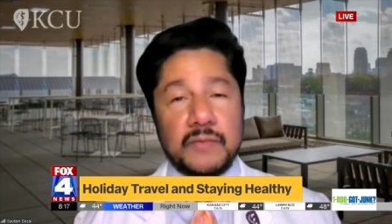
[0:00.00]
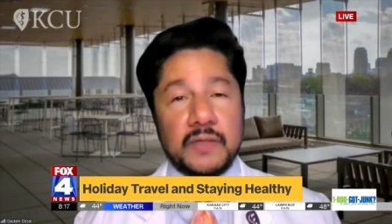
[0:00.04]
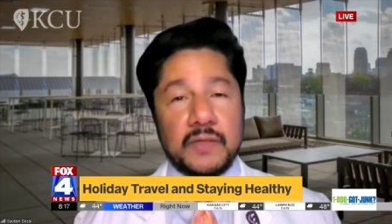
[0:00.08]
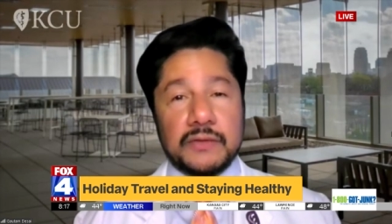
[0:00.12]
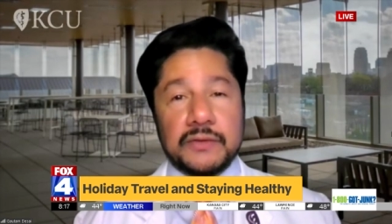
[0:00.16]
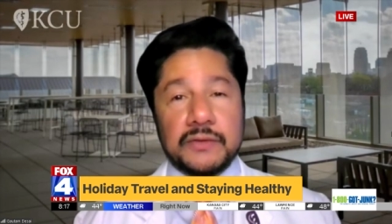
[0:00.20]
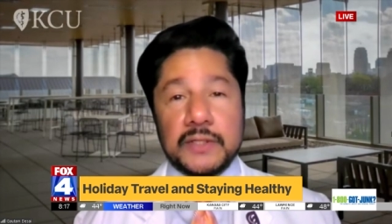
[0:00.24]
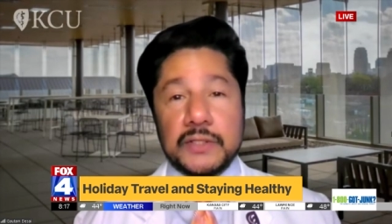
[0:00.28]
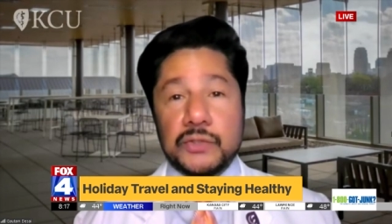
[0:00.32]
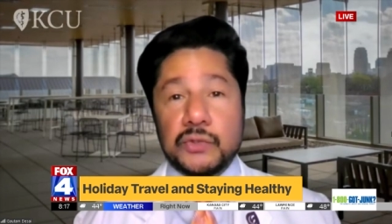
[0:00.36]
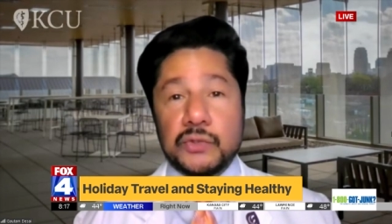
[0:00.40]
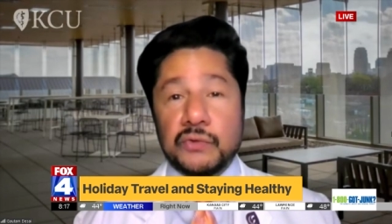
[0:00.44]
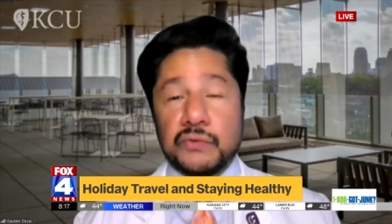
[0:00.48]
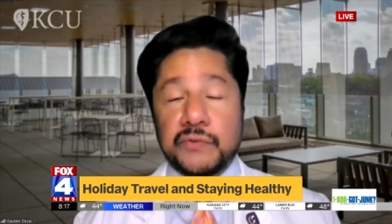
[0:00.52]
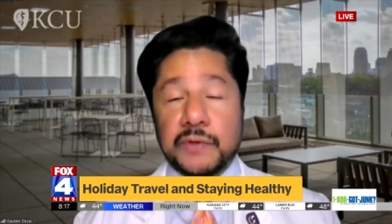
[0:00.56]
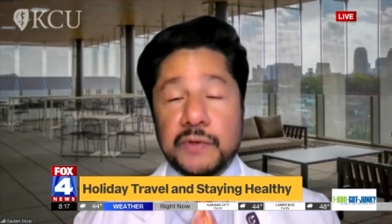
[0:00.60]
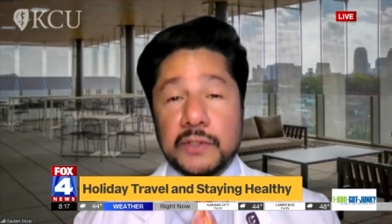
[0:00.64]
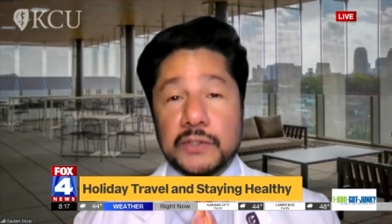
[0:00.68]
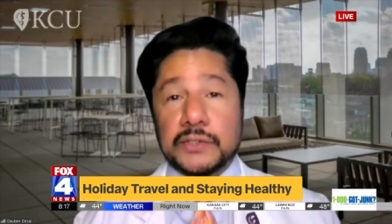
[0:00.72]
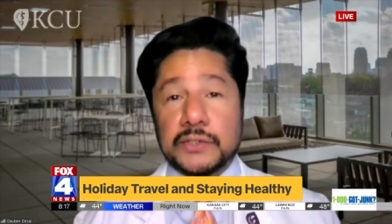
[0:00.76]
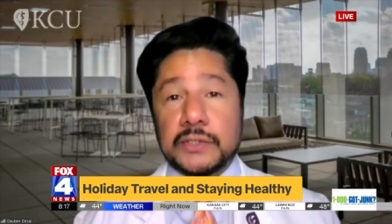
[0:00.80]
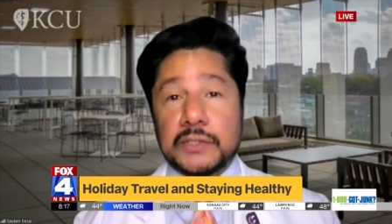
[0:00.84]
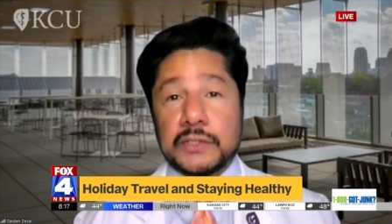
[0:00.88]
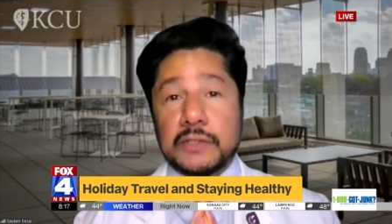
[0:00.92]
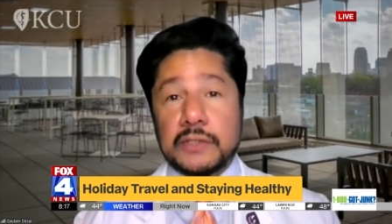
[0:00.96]
They do
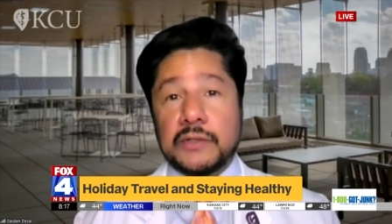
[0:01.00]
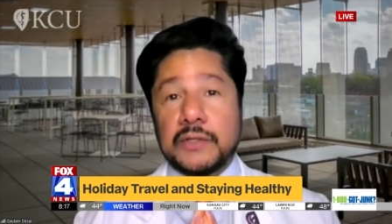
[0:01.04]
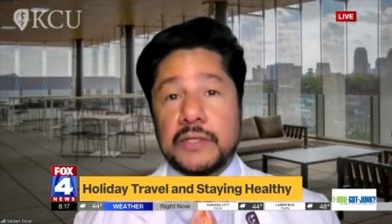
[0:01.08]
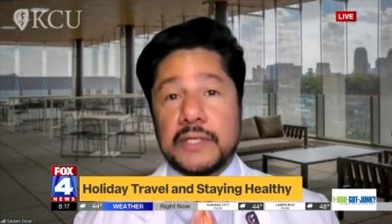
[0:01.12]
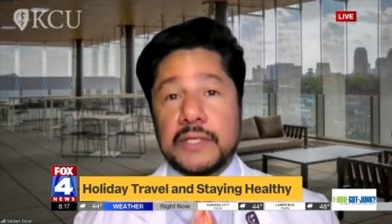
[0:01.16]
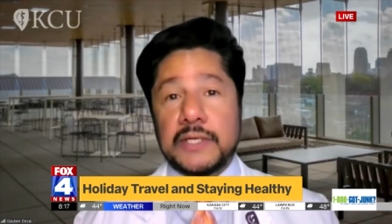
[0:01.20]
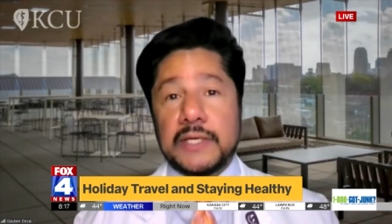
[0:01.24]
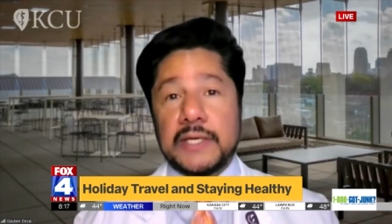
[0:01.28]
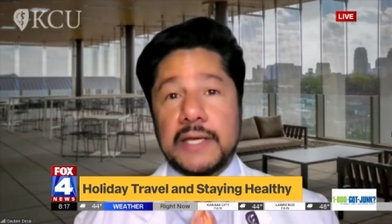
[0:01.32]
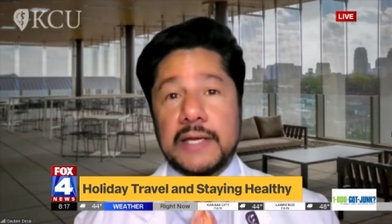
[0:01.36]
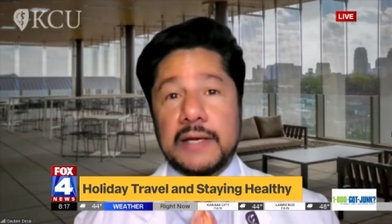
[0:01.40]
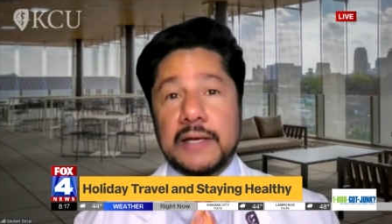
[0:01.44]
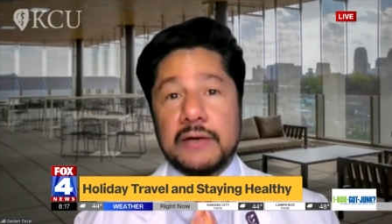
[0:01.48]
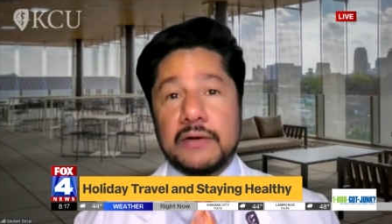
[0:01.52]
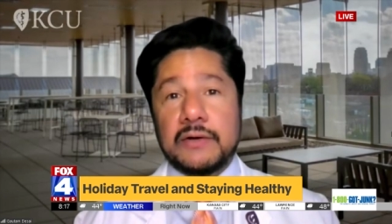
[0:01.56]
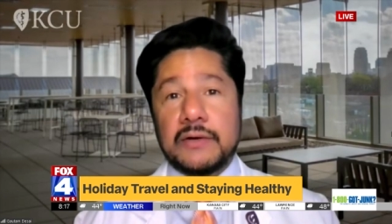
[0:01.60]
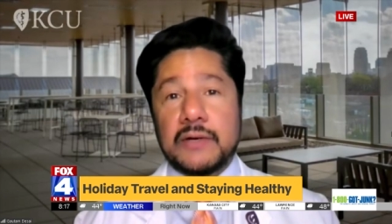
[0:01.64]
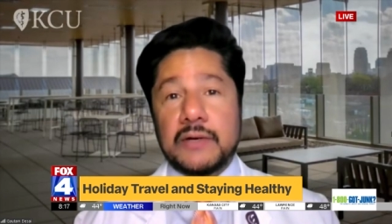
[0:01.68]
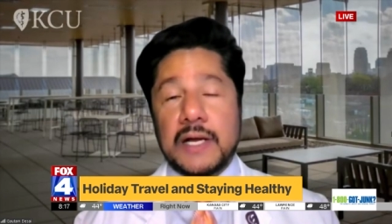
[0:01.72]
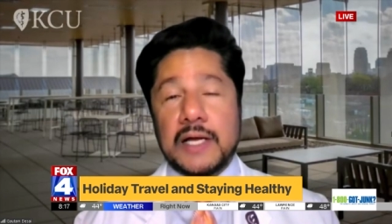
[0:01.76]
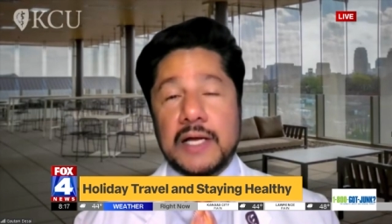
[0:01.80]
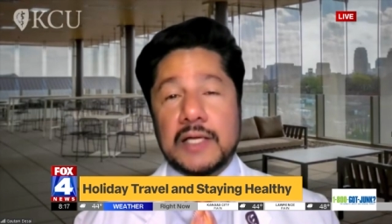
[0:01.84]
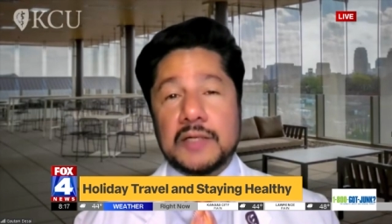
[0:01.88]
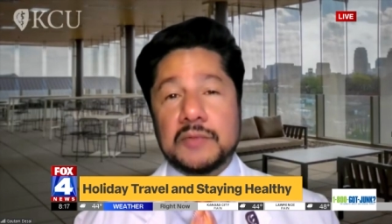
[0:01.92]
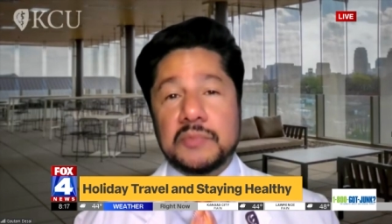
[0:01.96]
filter the
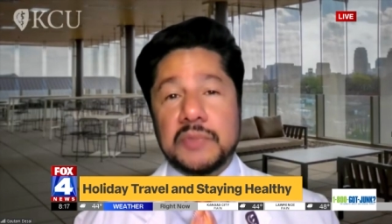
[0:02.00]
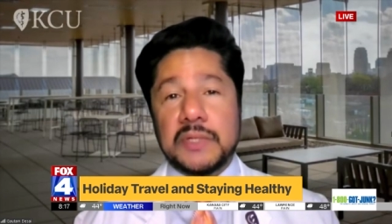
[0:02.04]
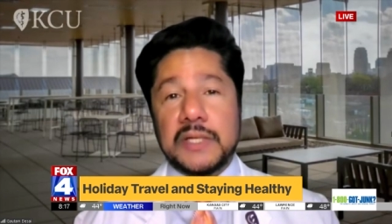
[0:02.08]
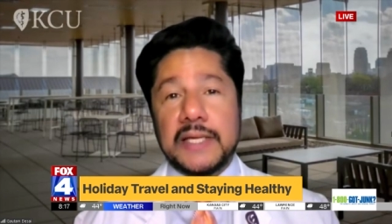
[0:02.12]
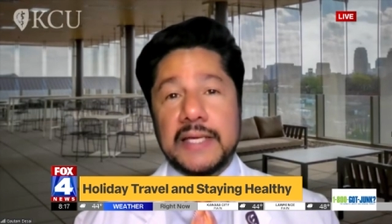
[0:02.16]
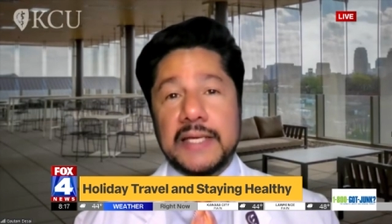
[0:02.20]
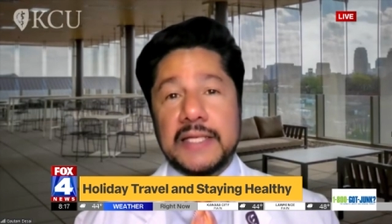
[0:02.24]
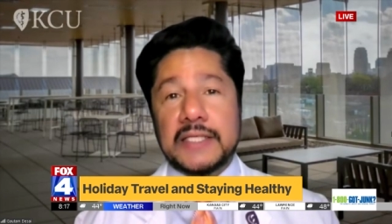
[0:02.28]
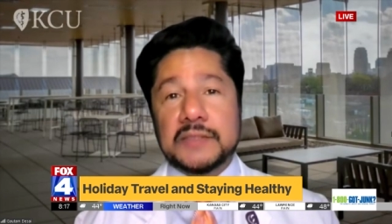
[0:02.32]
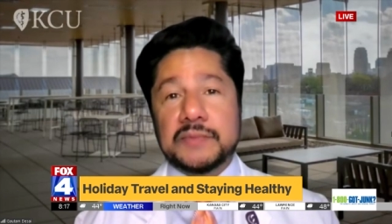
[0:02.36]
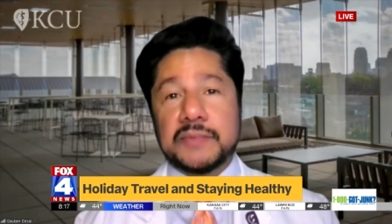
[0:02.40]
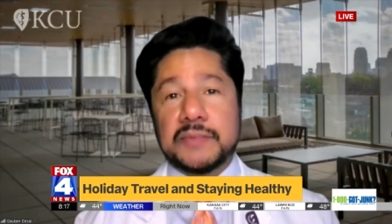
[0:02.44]
air on planes,